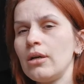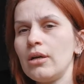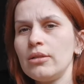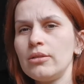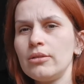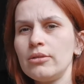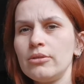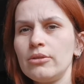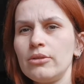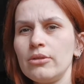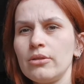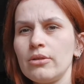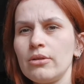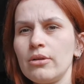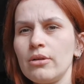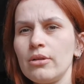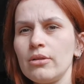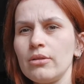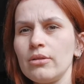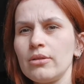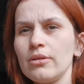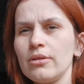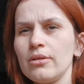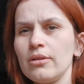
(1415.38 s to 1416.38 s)
I don't
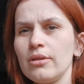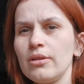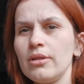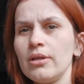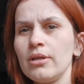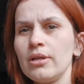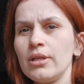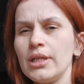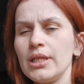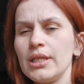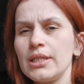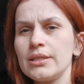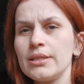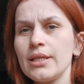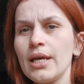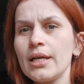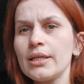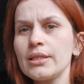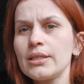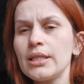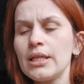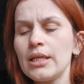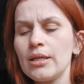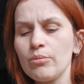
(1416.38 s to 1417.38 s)
recall the
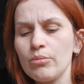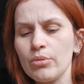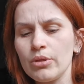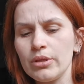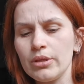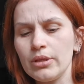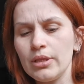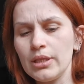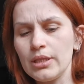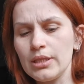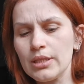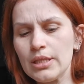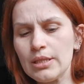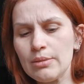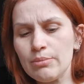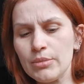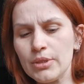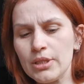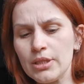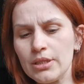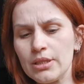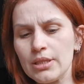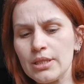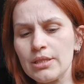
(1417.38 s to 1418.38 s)
exact name, but these
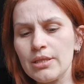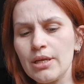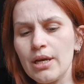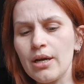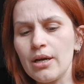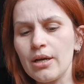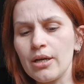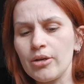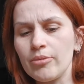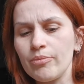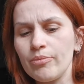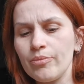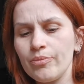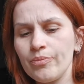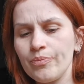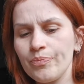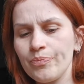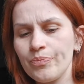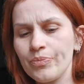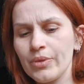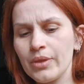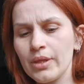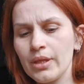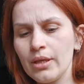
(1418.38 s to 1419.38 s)
mittens are,
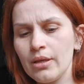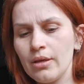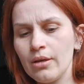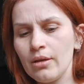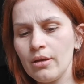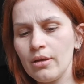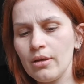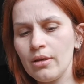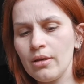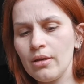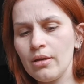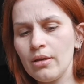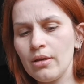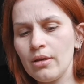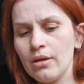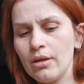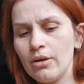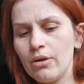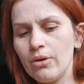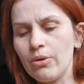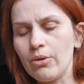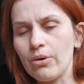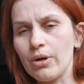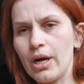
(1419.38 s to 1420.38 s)

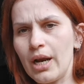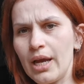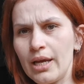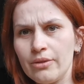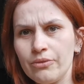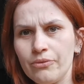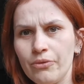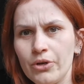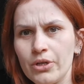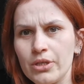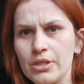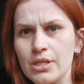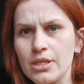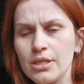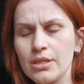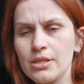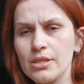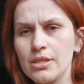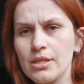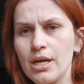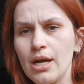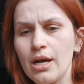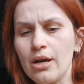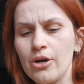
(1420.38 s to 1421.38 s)
or hand
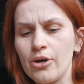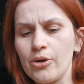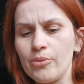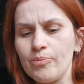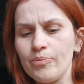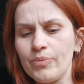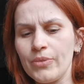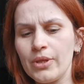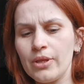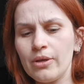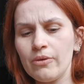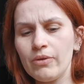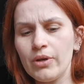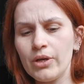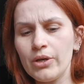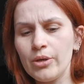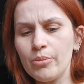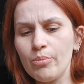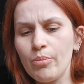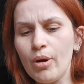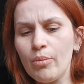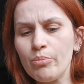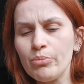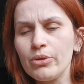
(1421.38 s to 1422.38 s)
breasts are,
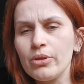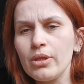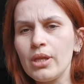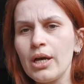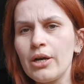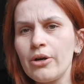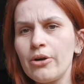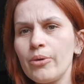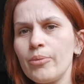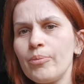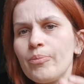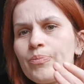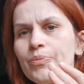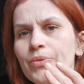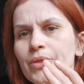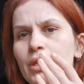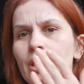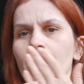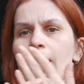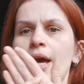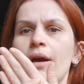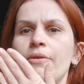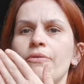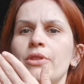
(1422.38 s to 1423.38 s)
very popular.
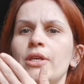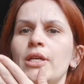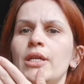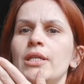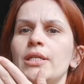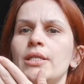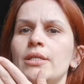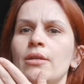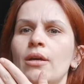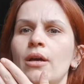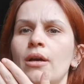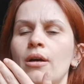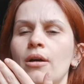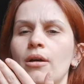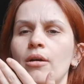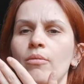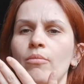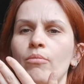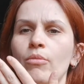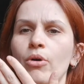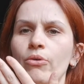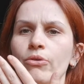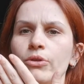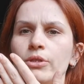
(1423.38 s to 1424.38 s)
They have these
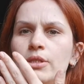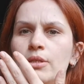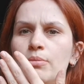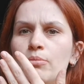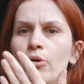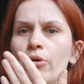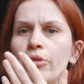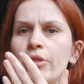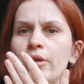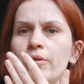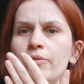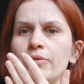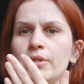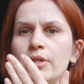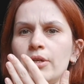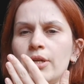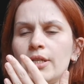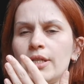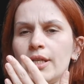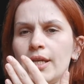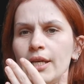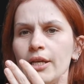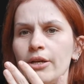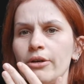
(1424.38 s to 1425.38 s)
motifs
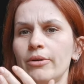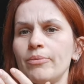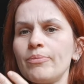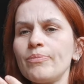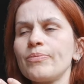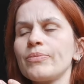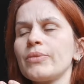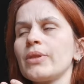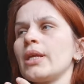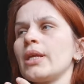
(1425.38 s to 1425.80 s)
right here,